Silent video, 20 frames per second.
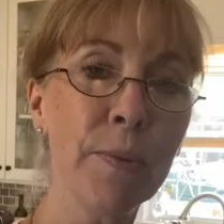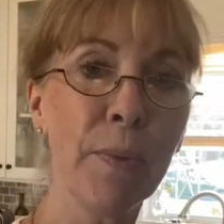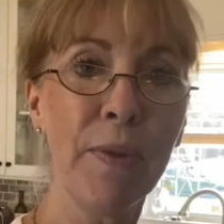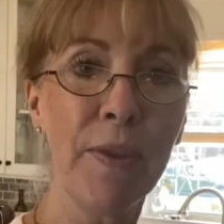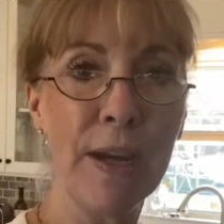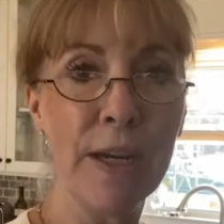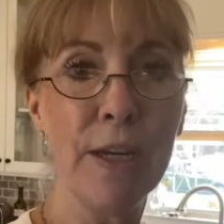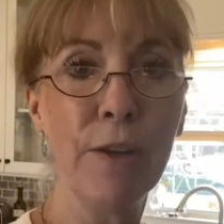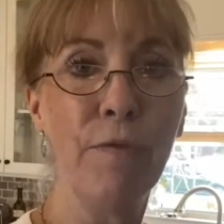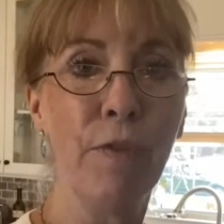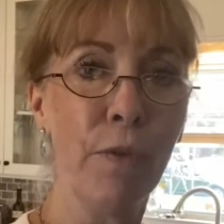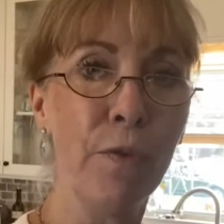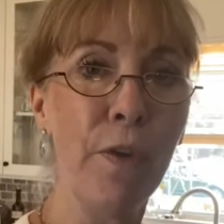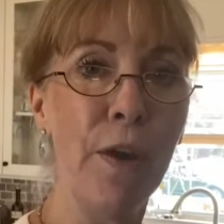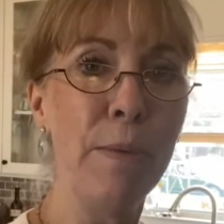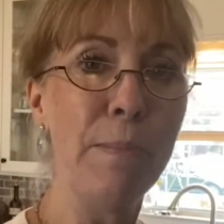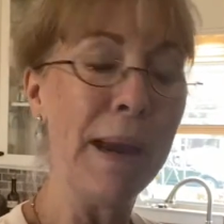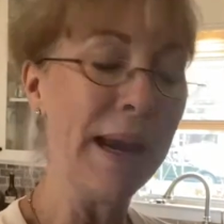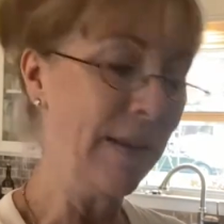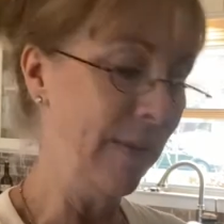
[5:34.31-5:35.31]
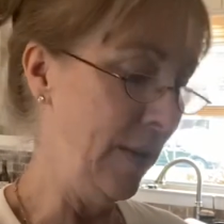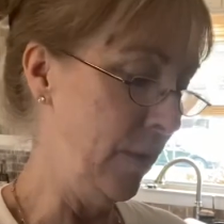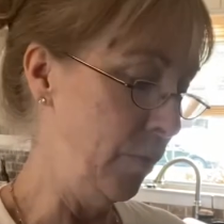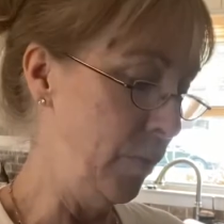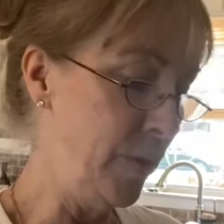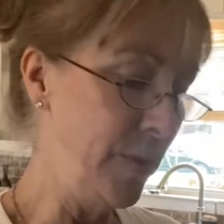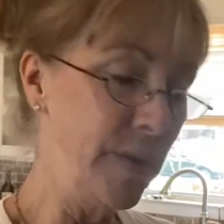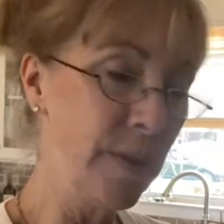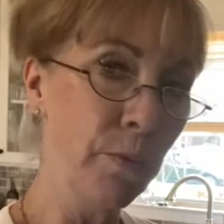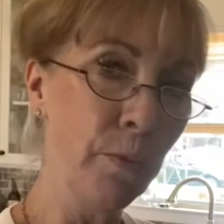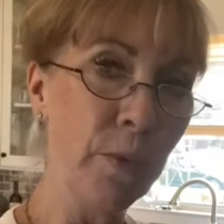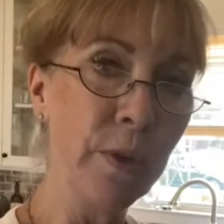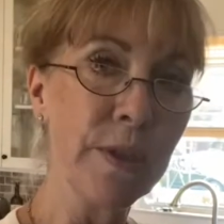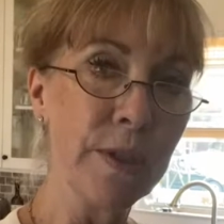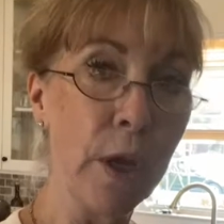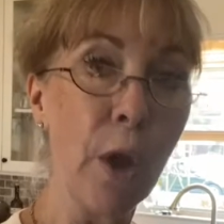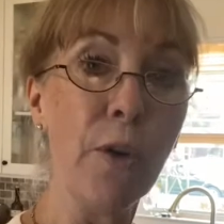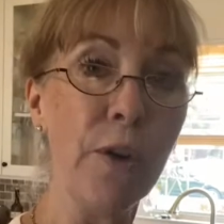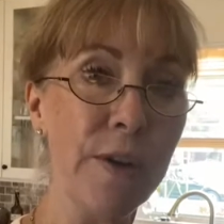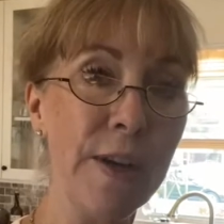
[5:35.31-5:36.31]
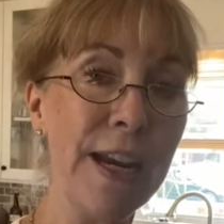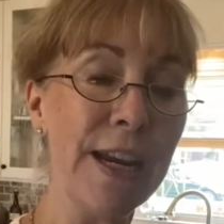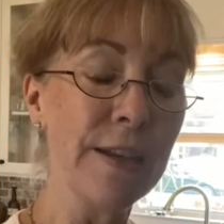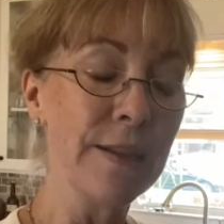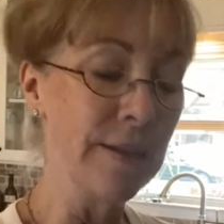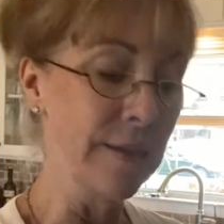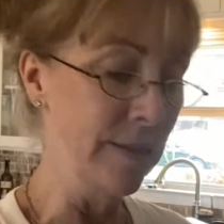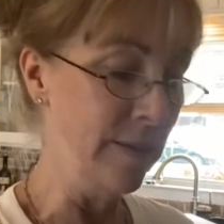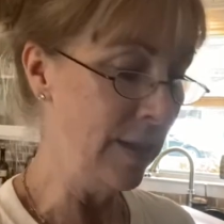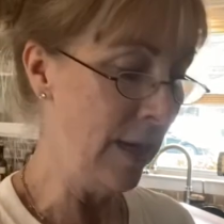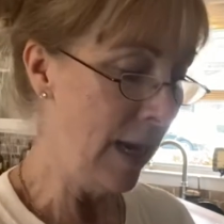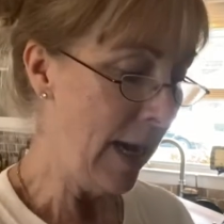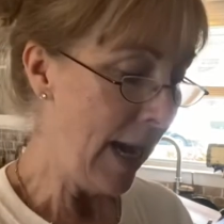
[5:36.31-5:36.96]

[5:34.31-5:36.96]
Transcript: what they did for fun back then was go to dances.